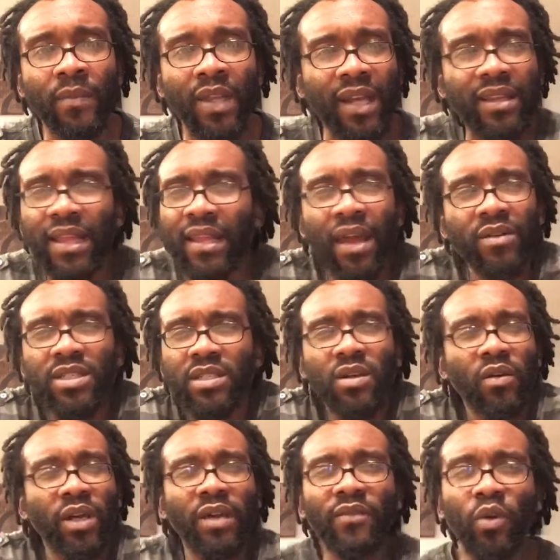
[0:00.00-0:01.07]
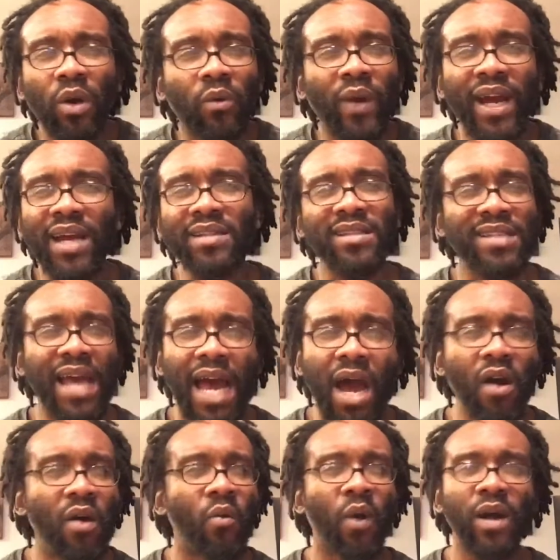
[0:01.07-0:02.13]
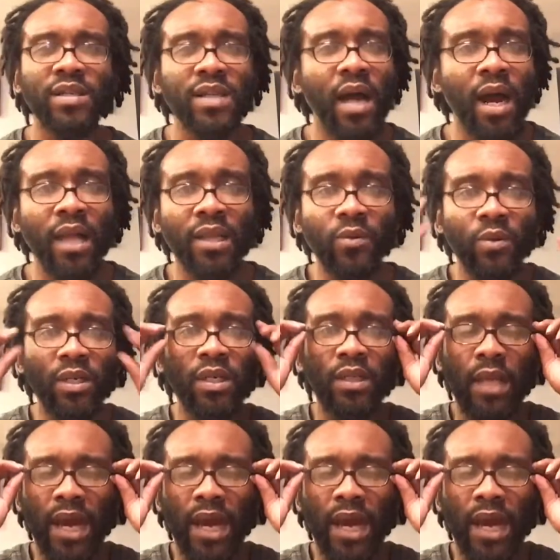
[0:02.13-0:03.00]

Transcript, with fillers: Like then they was just gonna give you a raise. Is that how it works in Hollywood?